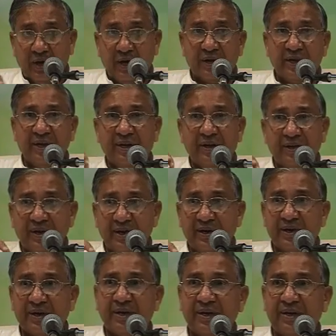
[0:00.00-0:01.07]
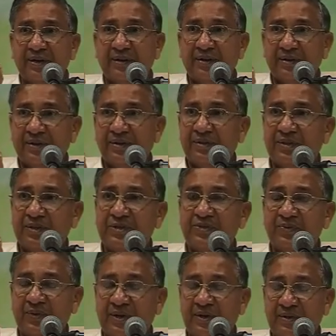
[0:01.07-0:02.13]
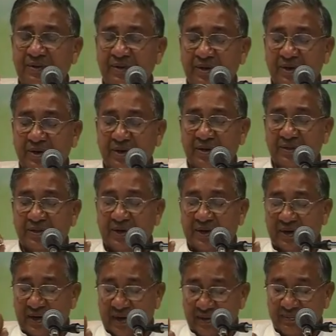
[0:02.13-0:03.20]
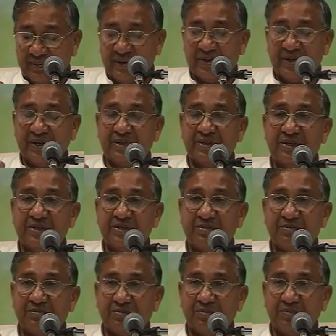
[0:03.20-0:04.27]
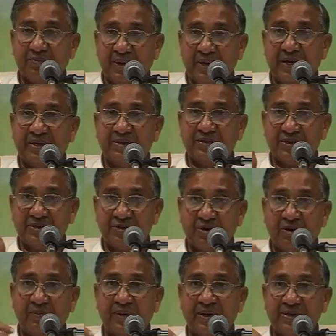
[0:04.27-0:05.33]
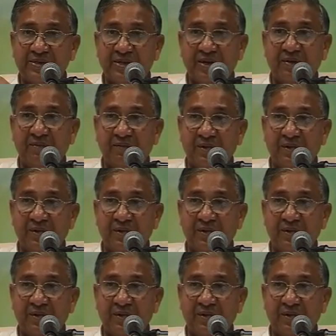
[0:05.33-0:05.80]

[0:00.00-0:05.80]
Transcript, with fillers: again and again, this one that let me take this pledge, resolve myself,